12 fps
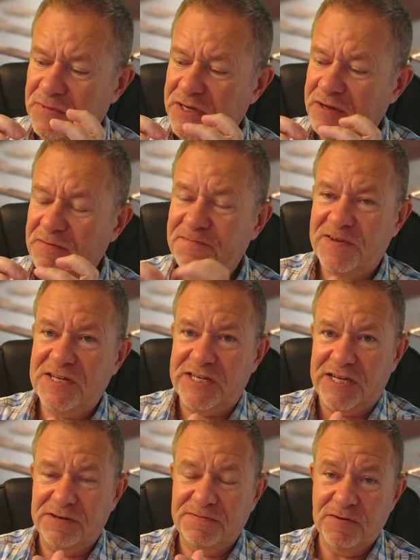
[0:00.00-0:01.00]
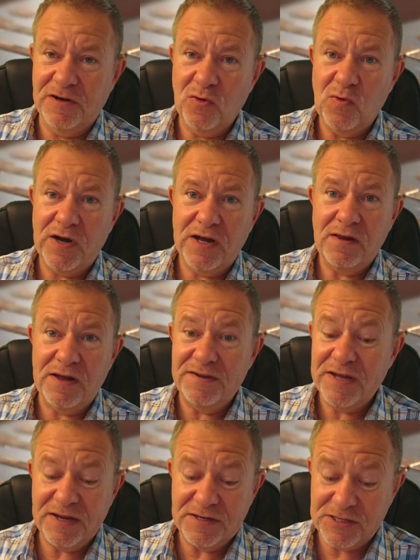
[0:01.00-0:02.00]
and fizz it for a little while.
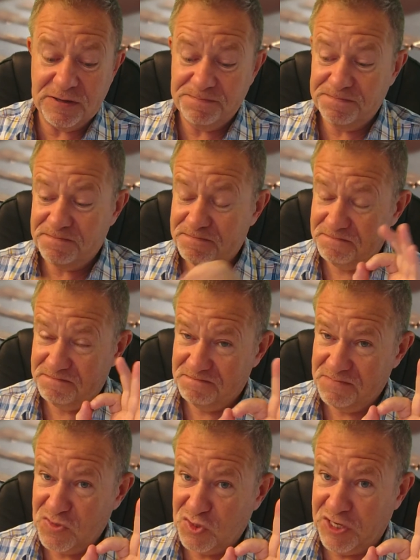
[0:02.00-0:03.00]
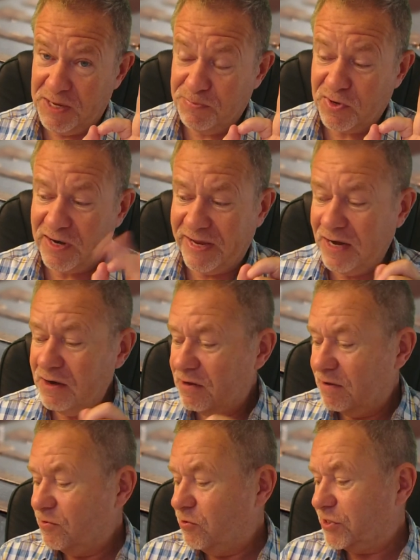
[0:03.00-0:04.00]
And that's a deep
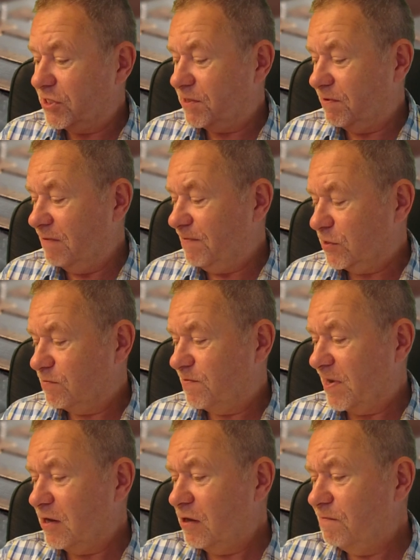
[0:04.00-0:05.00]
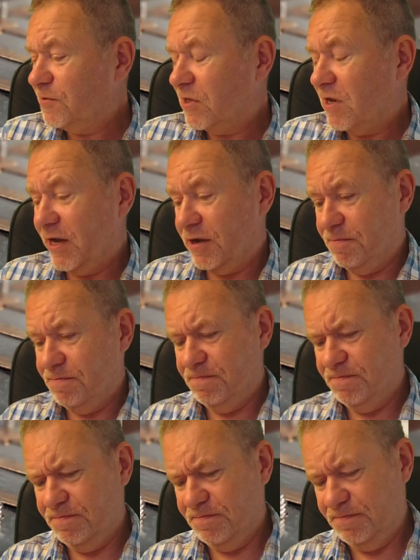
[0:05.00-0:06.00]
clean. Of course, if it's valved, like
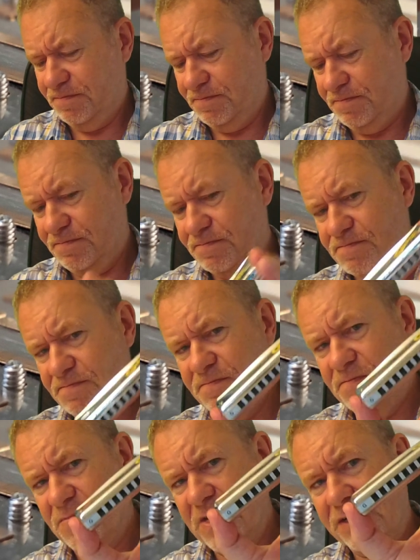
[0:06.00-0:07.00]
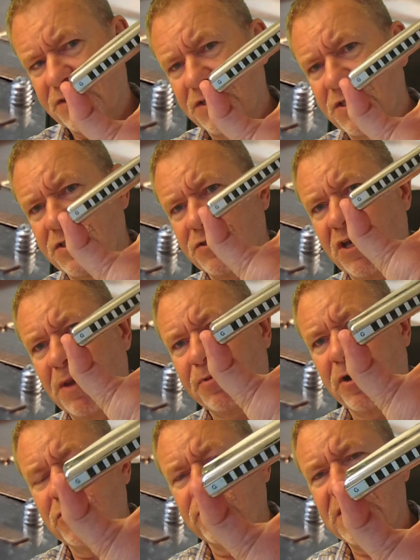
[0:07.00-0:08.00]
that's a Suzuki
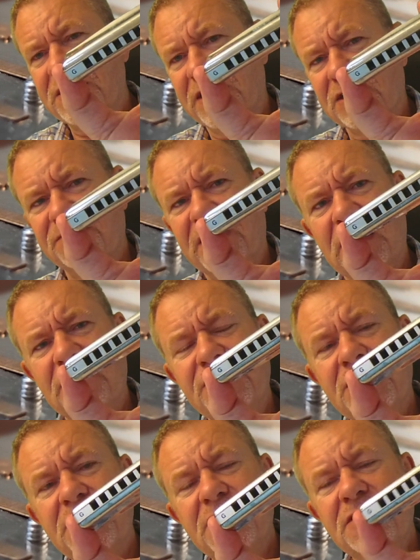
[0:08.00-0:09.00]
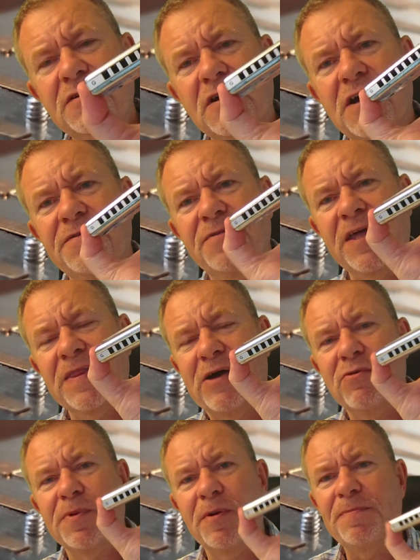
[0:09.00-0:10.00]
Pro 20 that's valved, I think
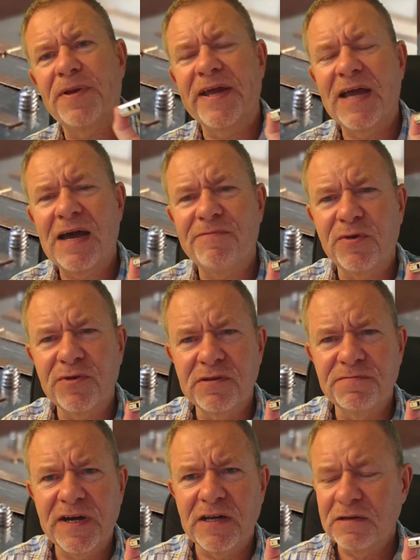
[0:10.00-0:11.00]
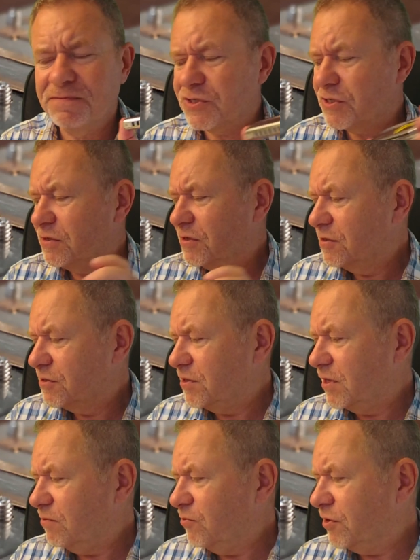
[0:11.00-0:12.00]
that will probably play havoc with the valves. So
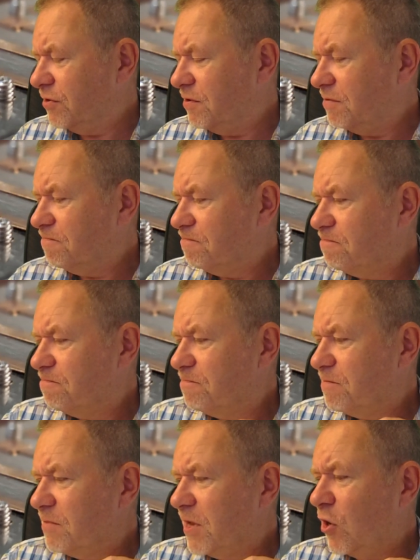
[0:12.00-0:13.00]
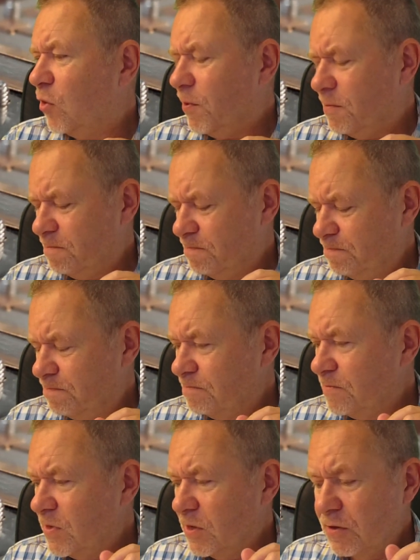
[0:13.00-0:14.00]
that wouldn't help.
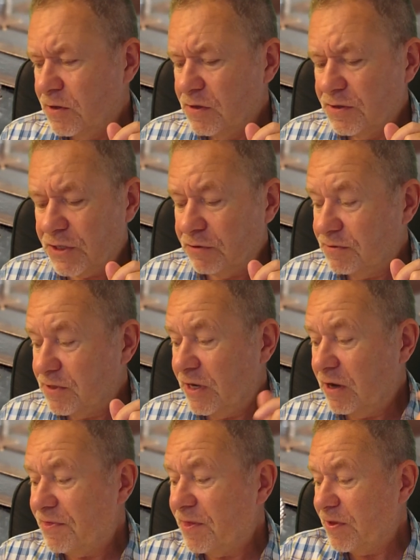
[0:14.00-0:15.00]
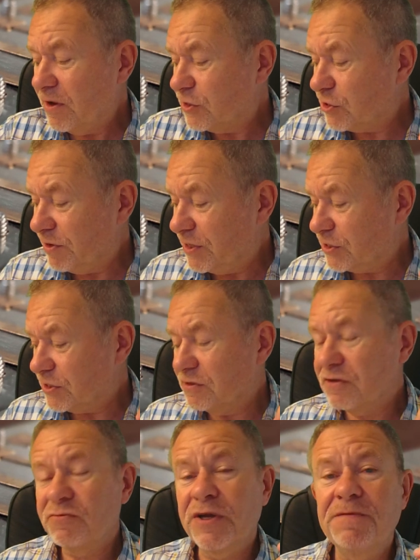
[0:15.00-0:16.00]
So yeah, I the answer is,
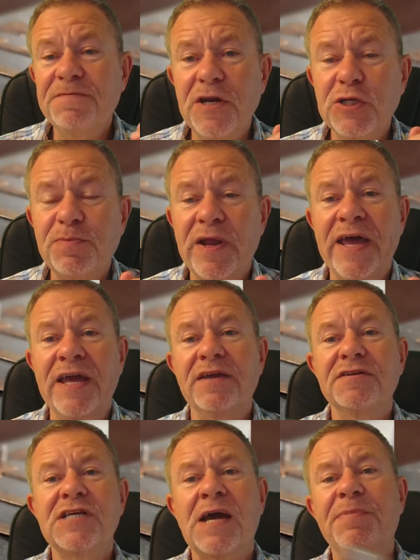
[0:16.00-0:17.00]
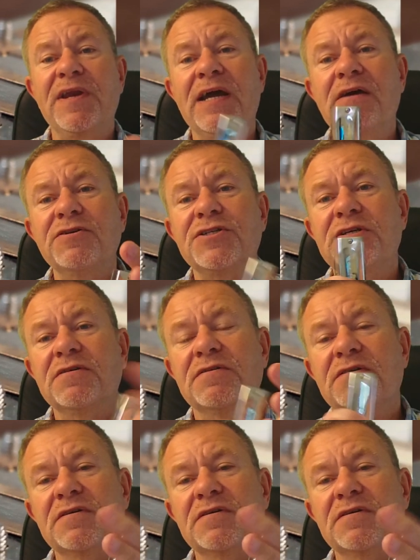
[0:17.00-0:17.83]
when you finish playing, tap it out,